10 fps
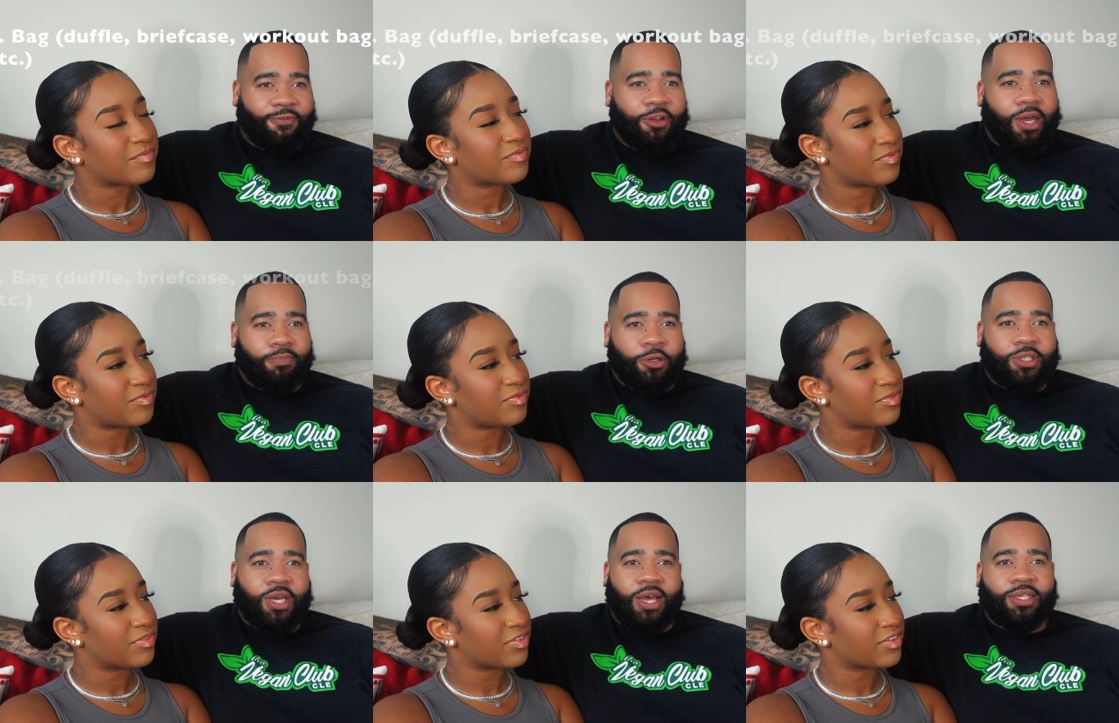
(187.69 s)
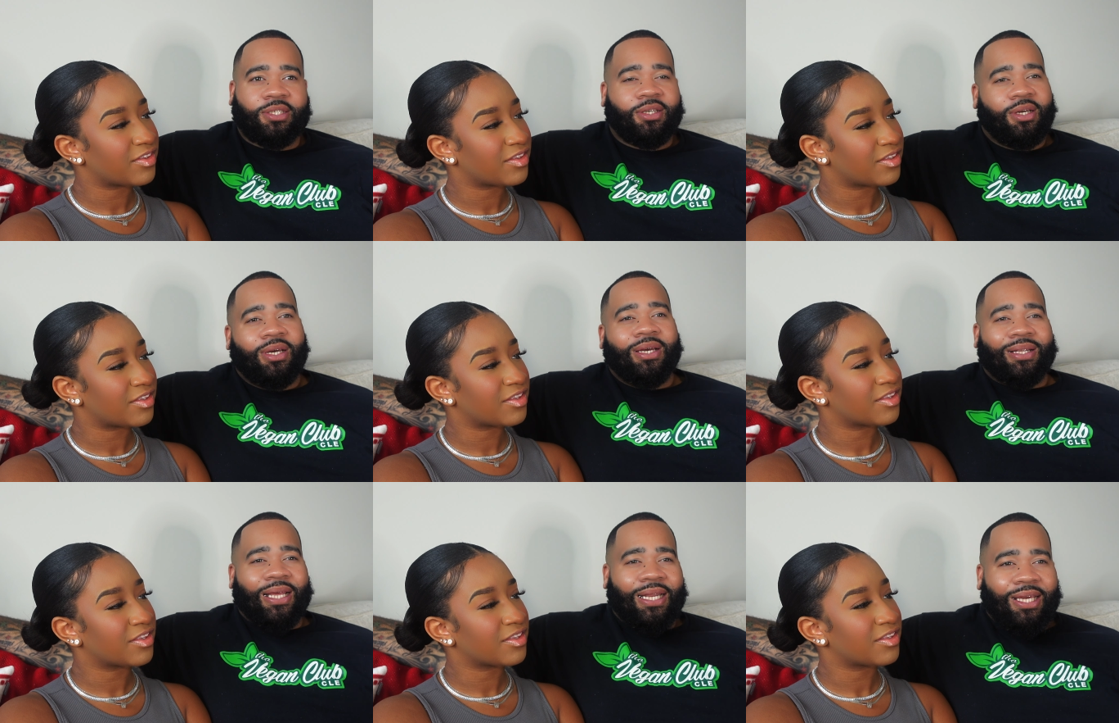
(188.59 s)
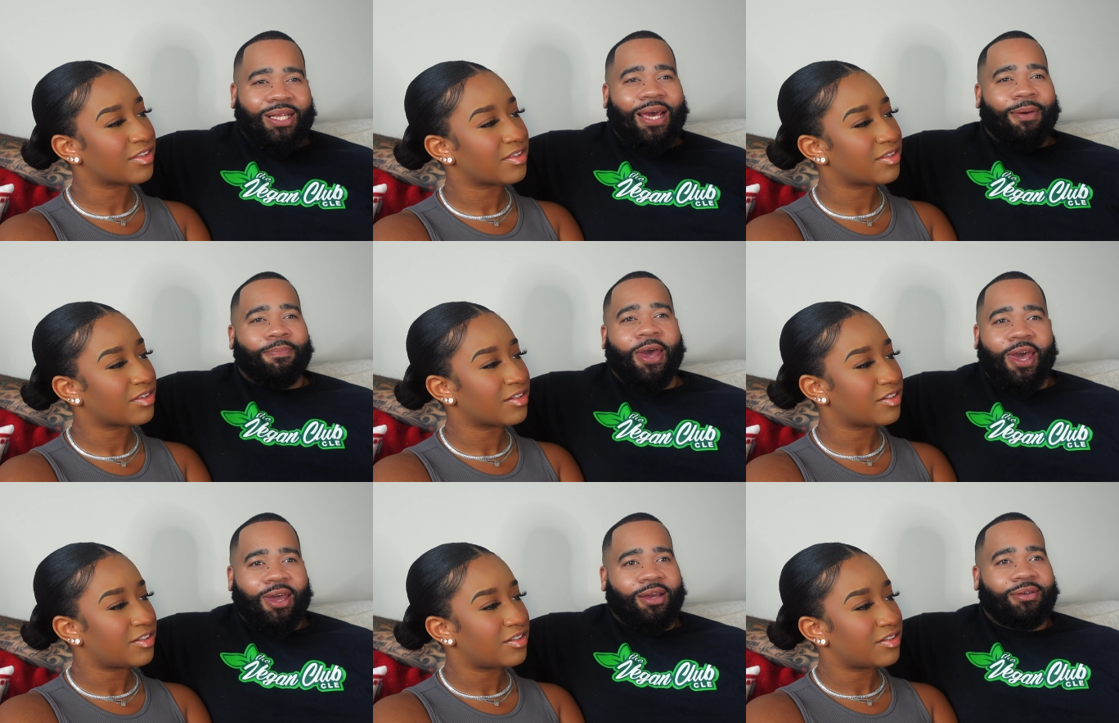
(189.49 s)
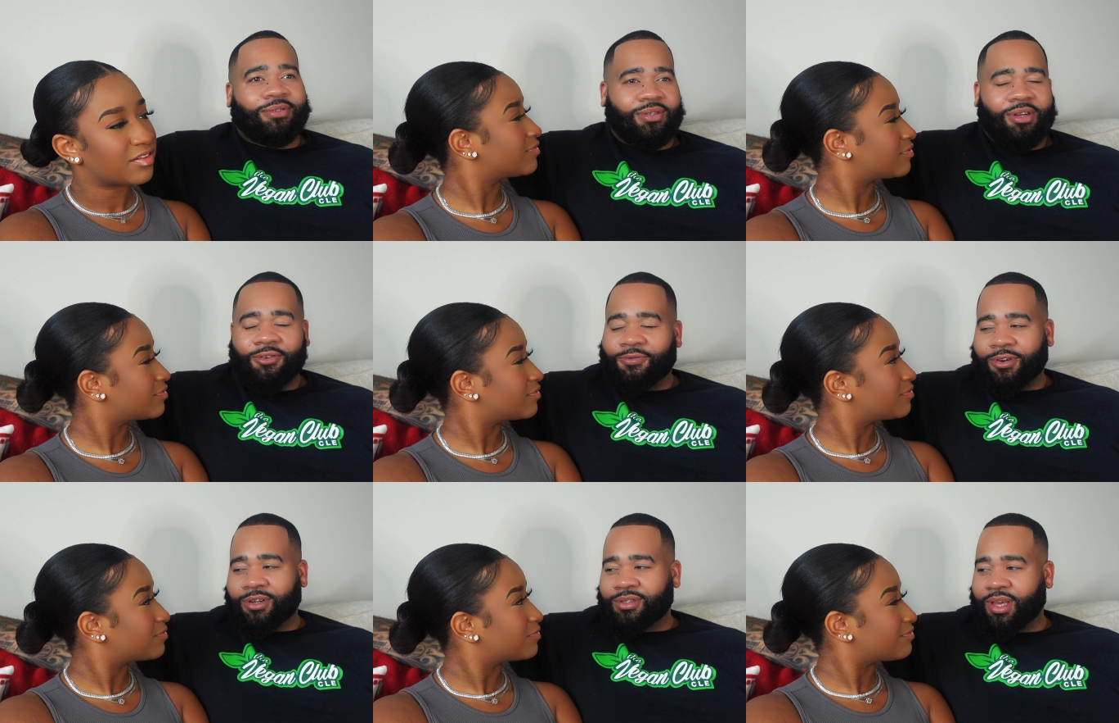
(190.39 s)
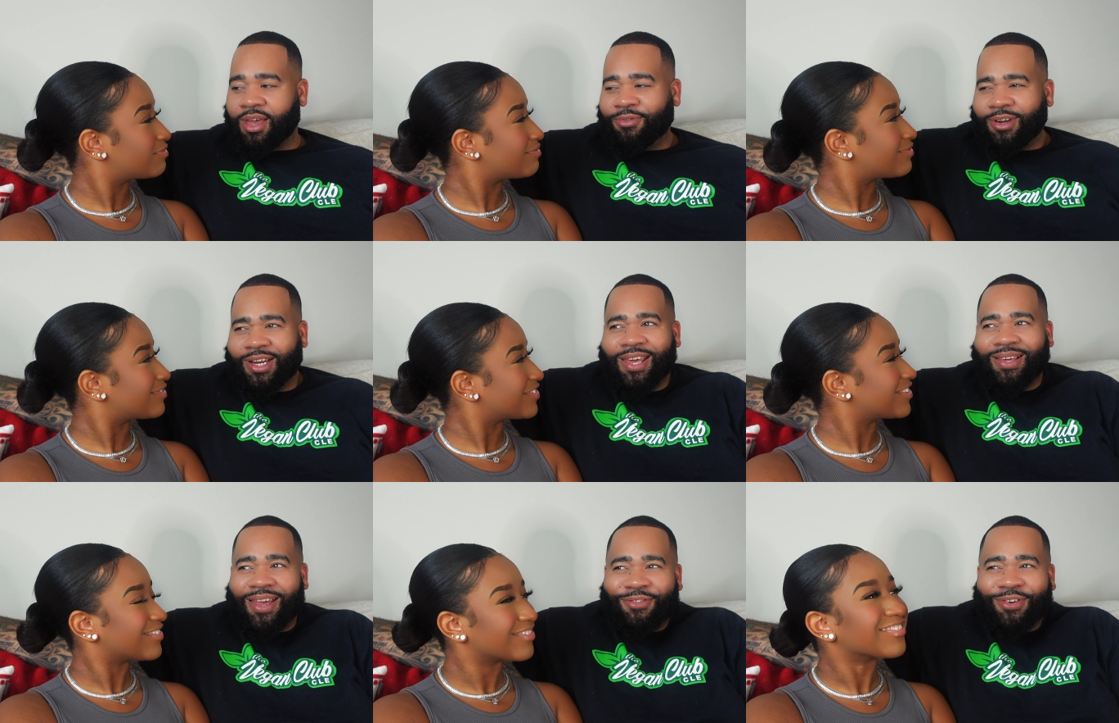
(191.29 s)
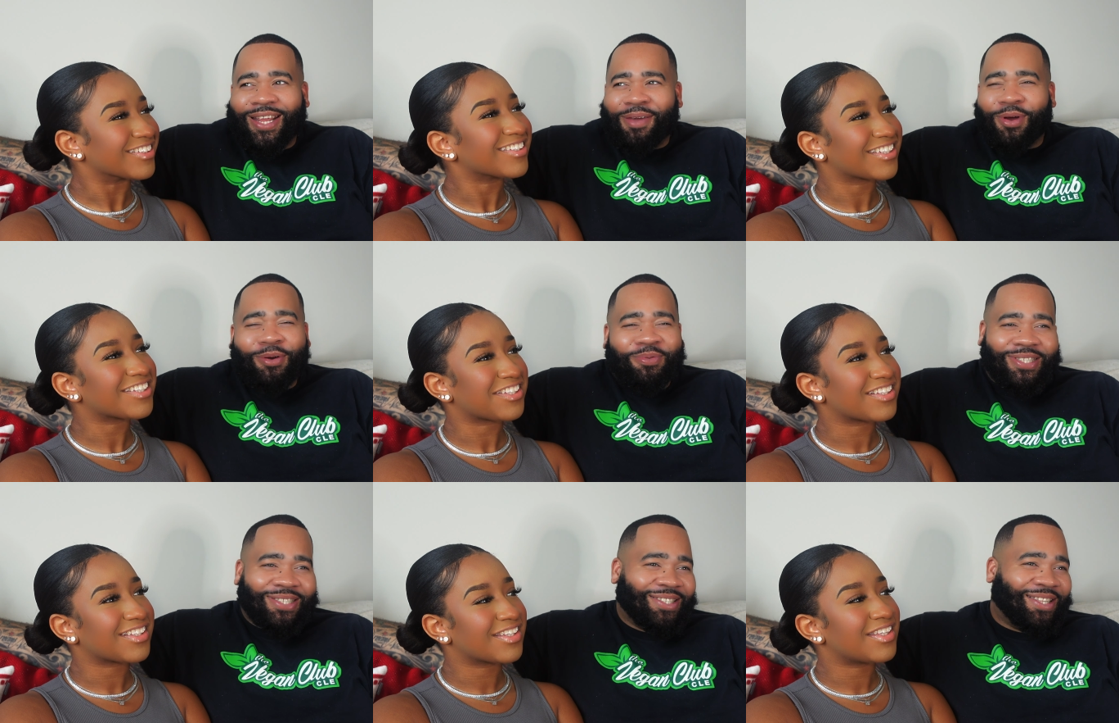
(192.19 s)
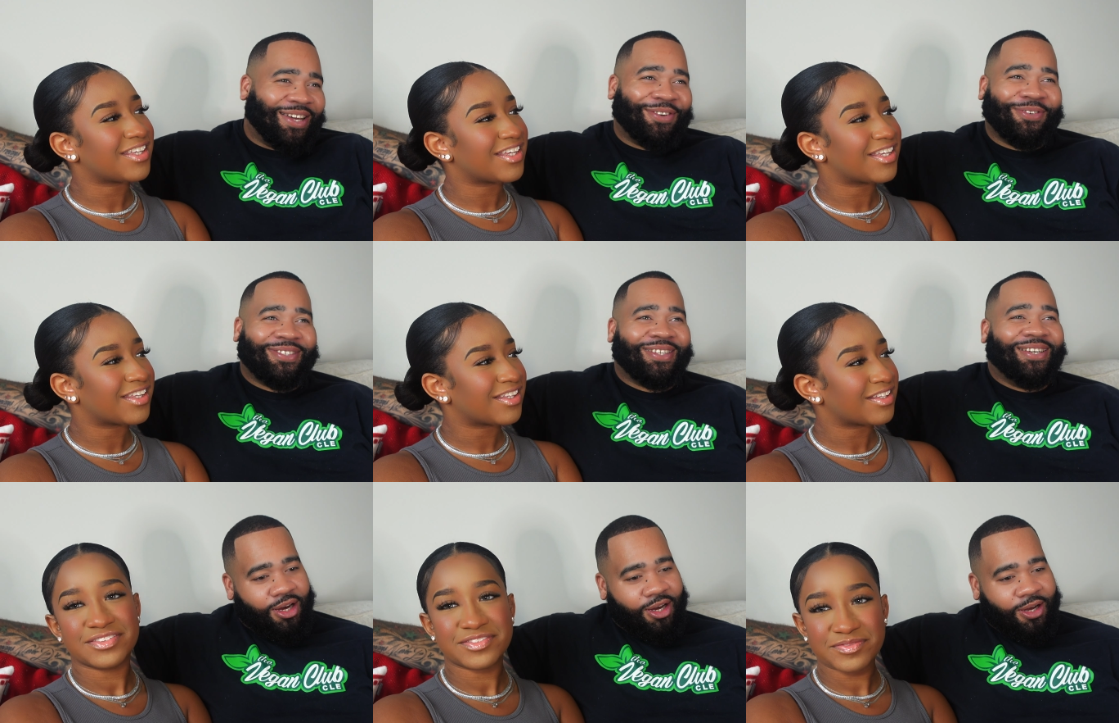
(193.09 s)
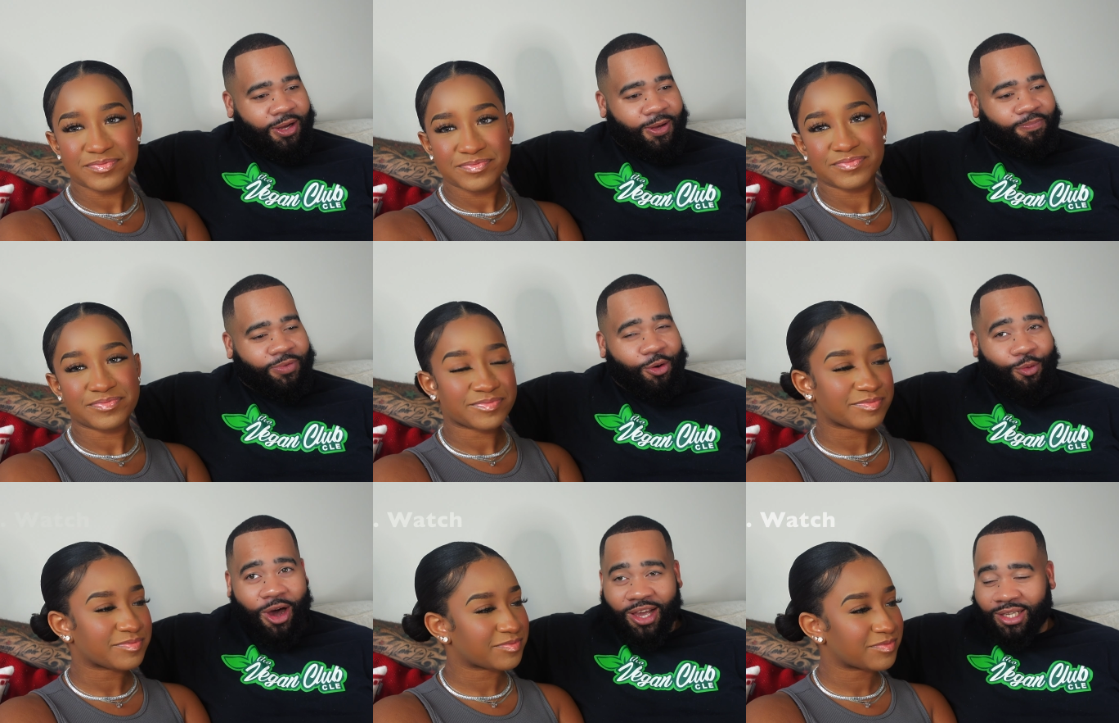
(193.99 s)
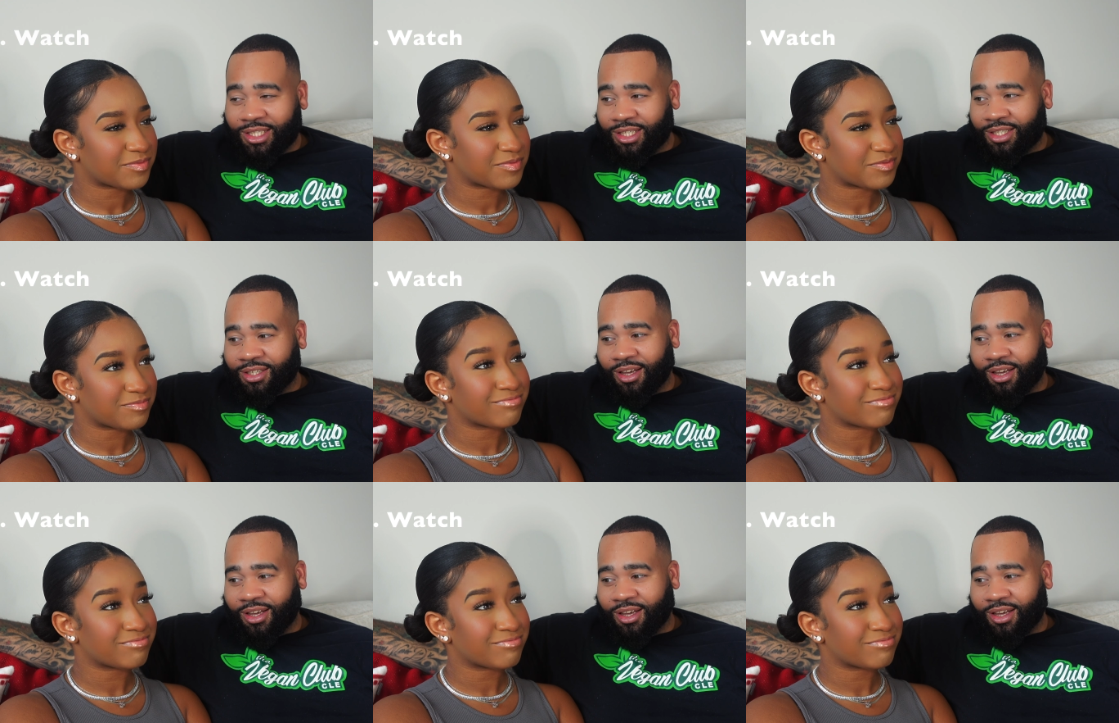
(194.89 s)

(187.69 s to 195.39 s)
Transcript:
Speaker 1: I feel like mm-hmm. most guys, they need that bag, you know, for everyday everyday purposes. Like, yeah. Um, a watch.